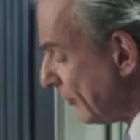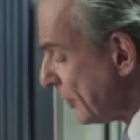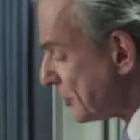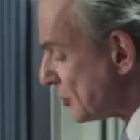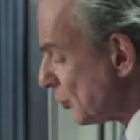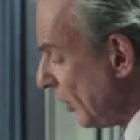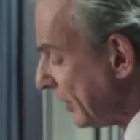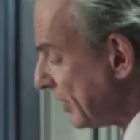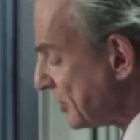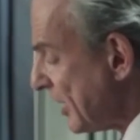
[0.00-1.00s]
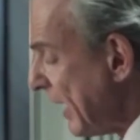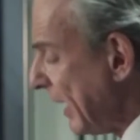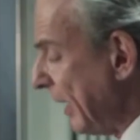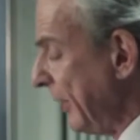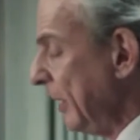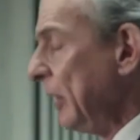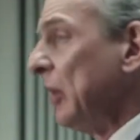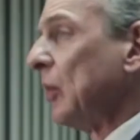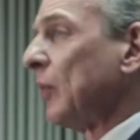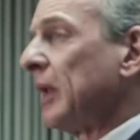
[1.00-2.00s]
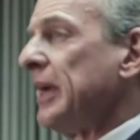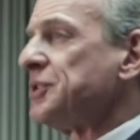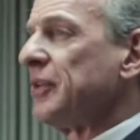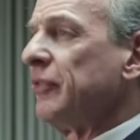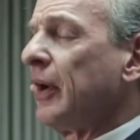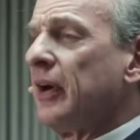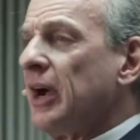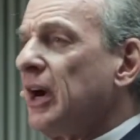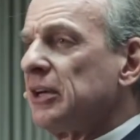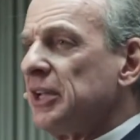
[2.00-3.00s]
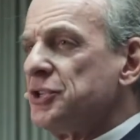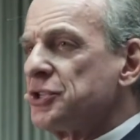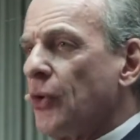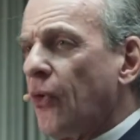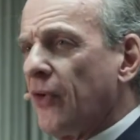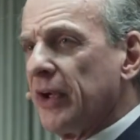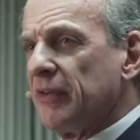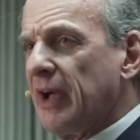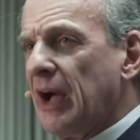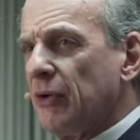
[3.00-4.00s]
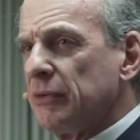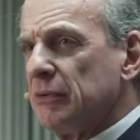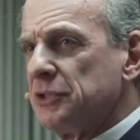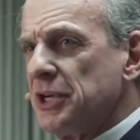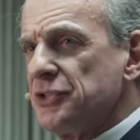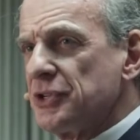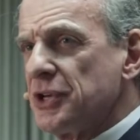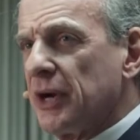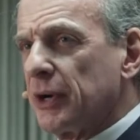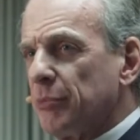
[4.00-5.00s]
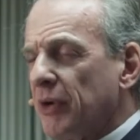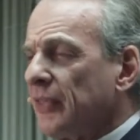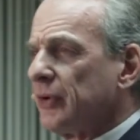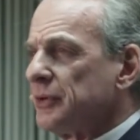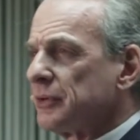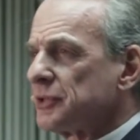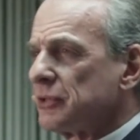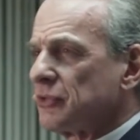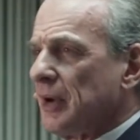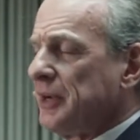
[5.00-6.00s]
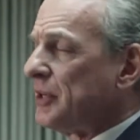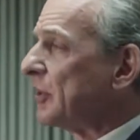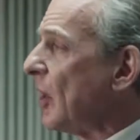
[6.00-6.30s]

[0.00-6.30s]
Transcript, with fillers: verses 1 to 10, relates a very ugly story of how Jesus' younger brothers tried to